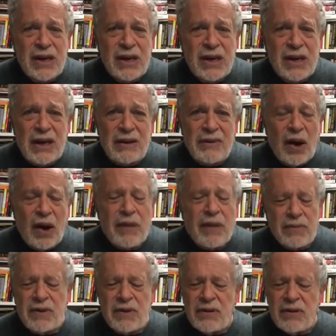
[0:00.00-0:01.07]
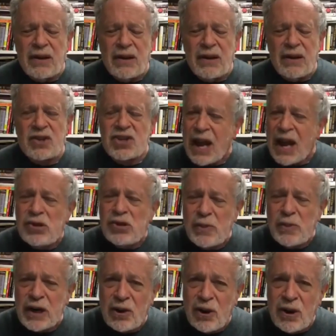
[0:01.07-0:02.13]
the
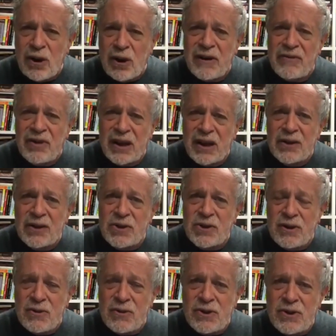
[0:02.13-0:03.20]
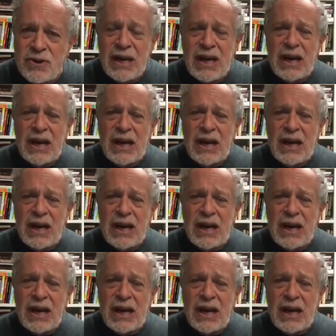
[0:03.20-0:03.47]
Establishment Clause of the Constitution?